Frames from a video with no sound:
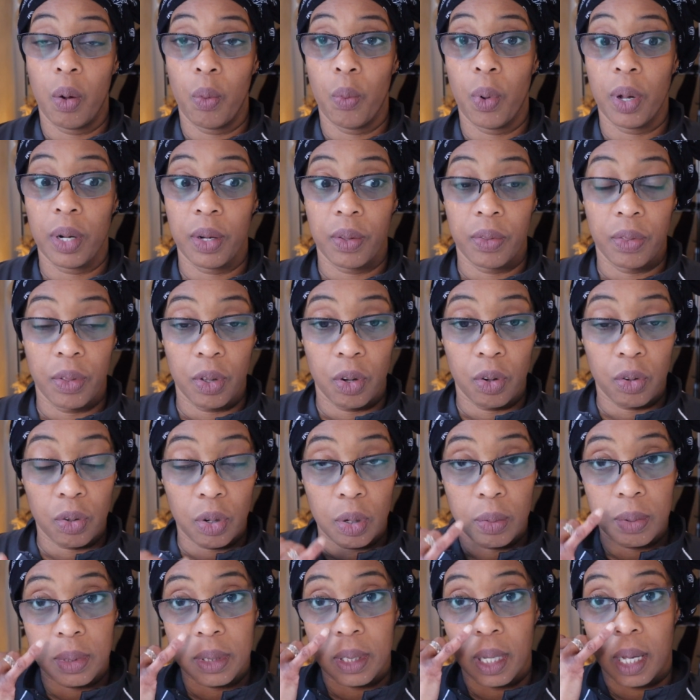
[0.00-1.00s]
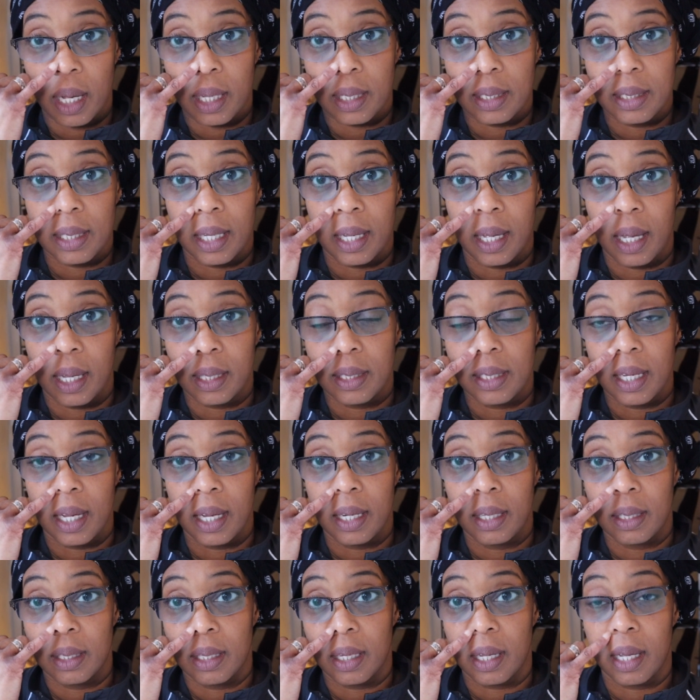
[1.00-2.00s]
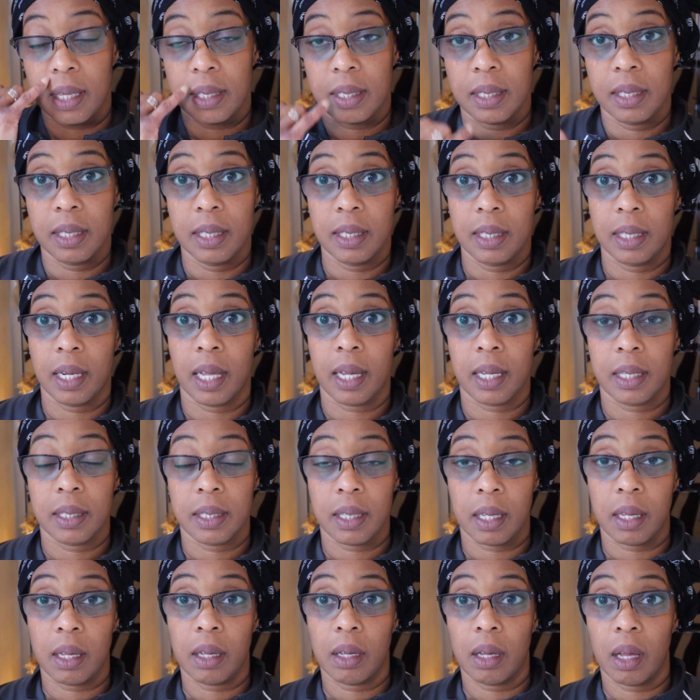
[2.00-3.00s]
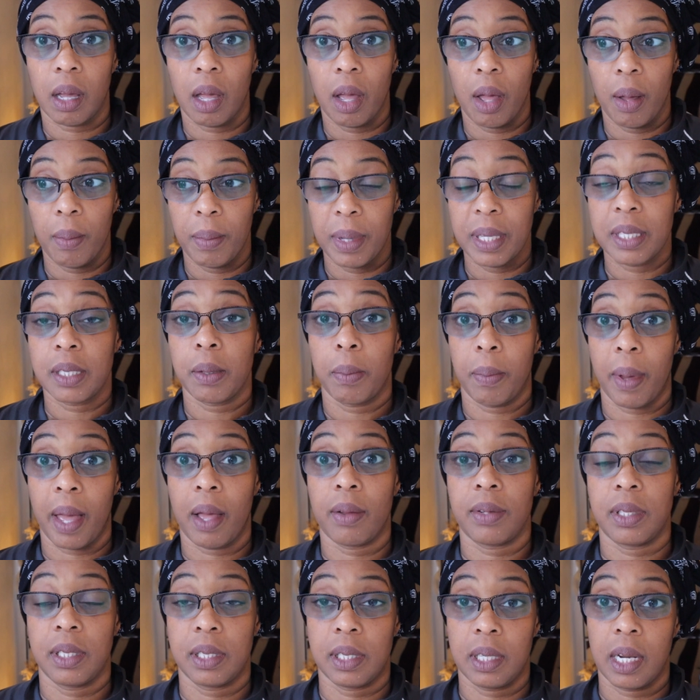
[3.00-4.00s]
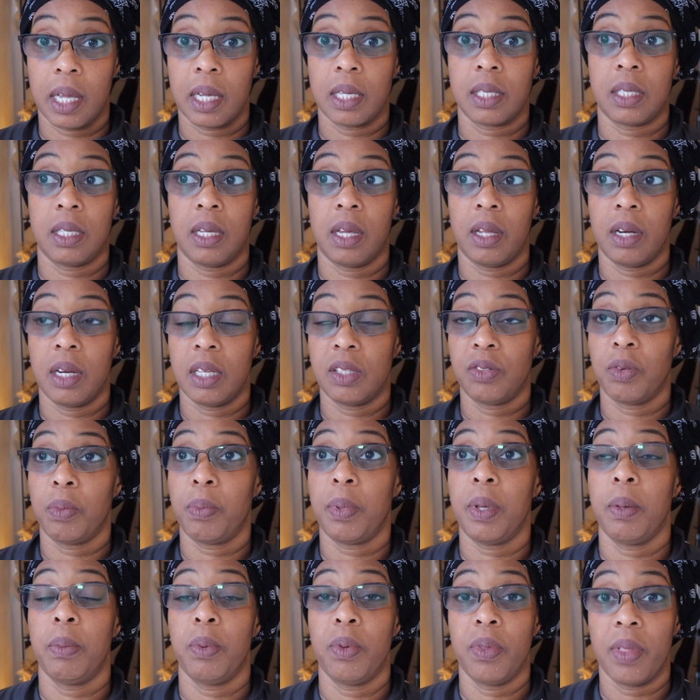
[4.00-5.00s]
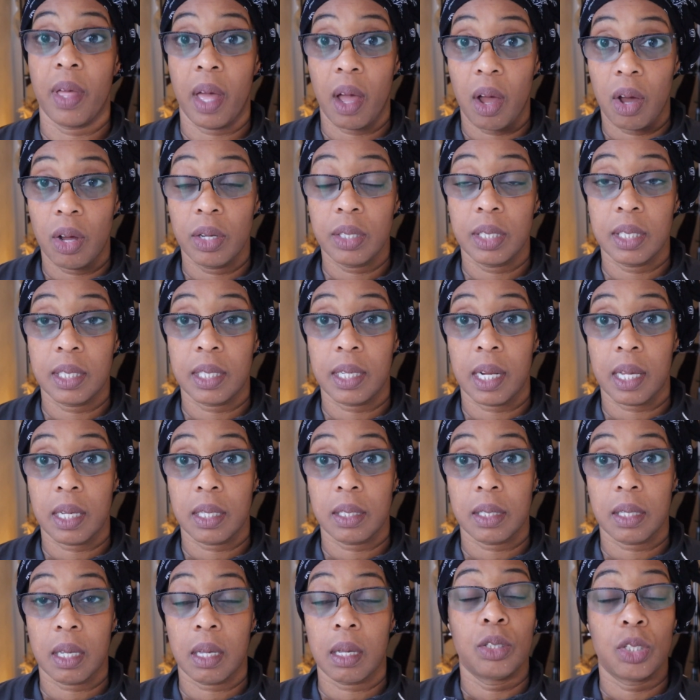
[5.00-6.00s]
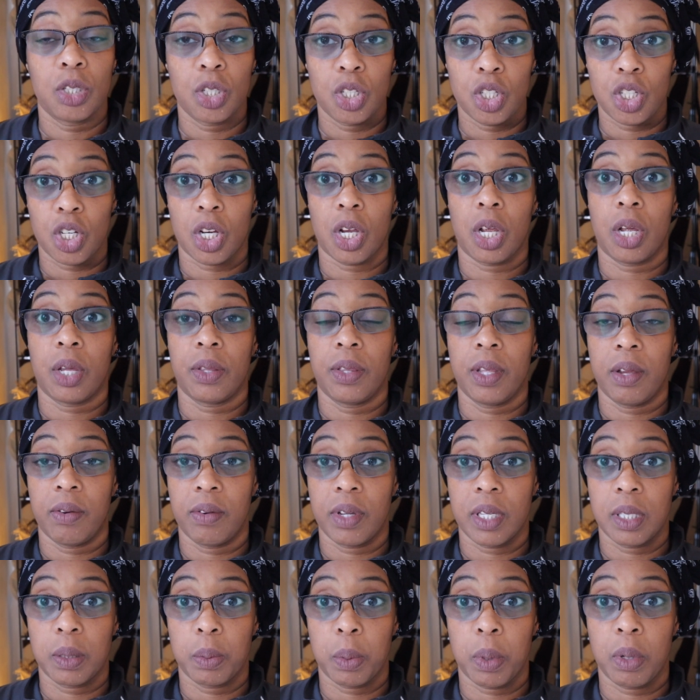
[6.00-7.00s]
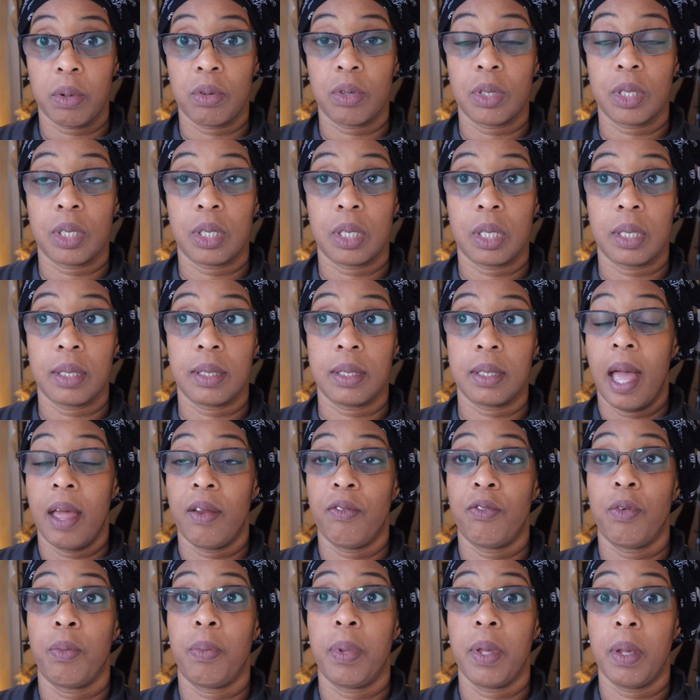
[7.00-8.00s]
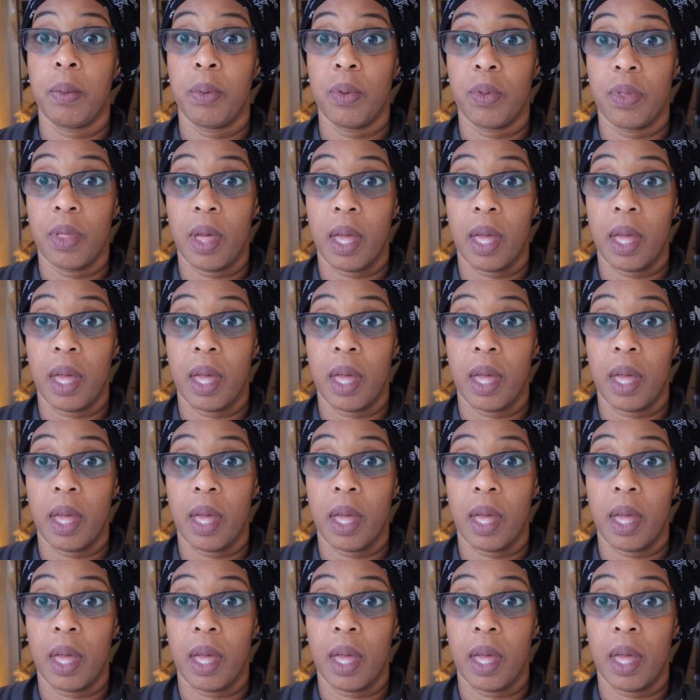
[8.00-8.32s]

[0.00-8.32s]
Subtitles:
One of the groups that I attend as a dyslexic, it's about dyslexia, and it's for people that are dyslexic to share their experiences, and for people